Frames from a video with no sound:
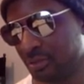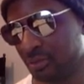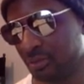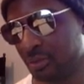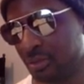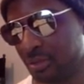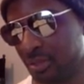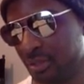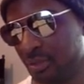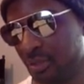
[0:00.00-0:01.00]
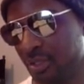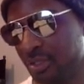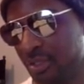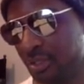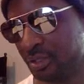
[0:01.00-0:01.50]
we're using the
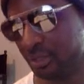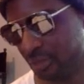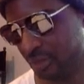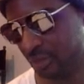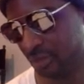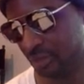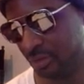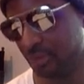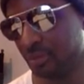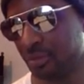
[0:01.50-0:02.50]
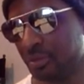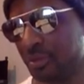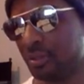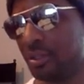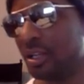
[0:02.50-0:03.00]
equation,
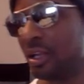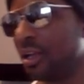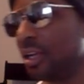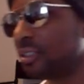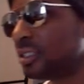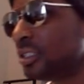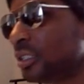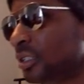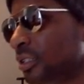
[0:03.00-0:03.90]
and I'll actually